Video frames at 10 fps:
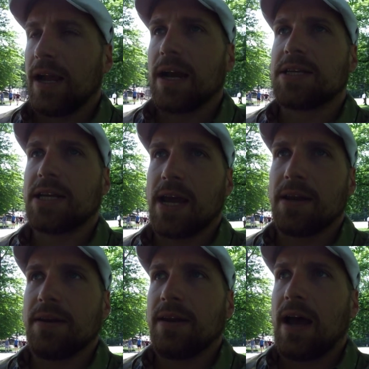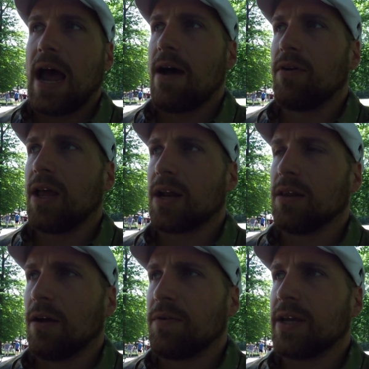like I said, I have a
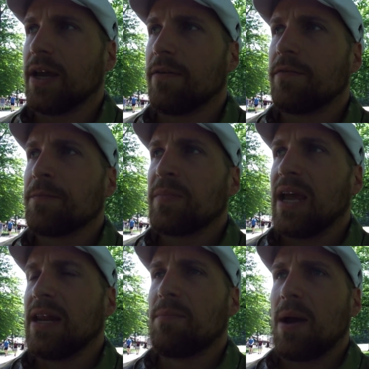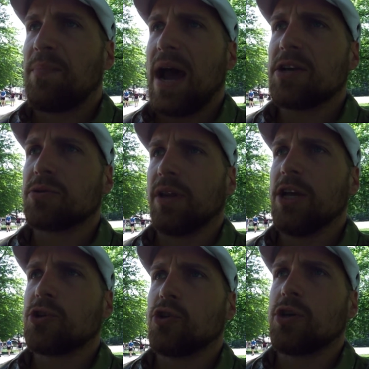lot of love to give. And in my past
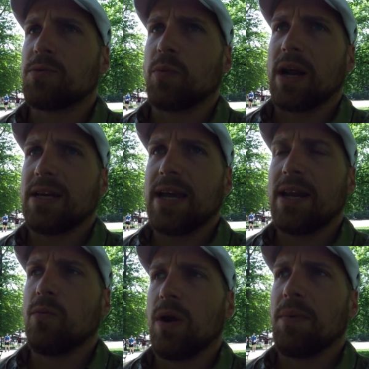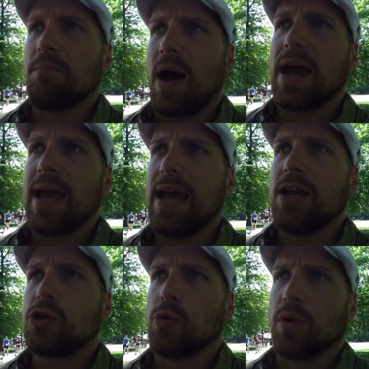relationships, when I dated women my
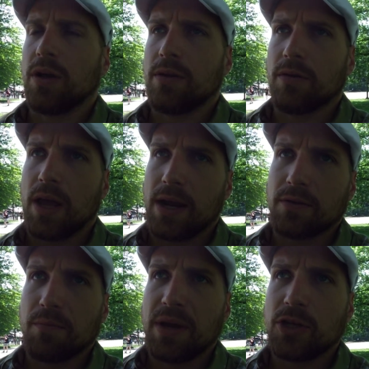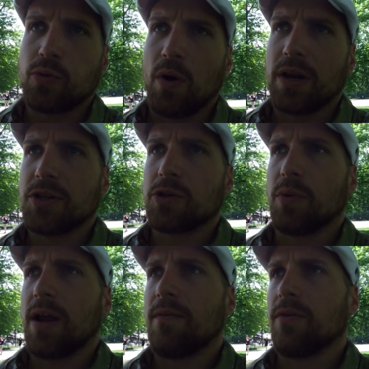age who were in their like their mid 20s
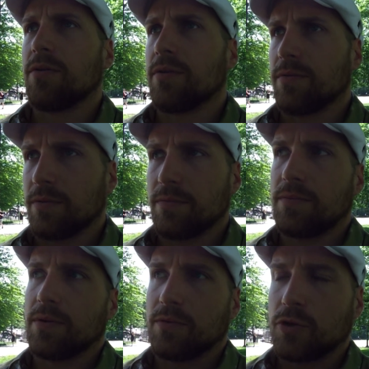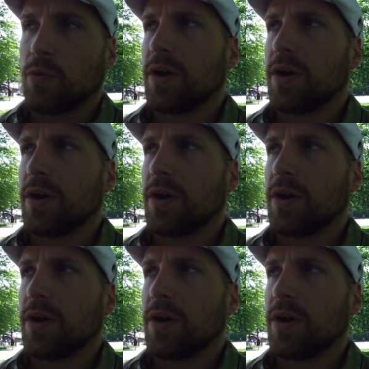or whatever, their their their, their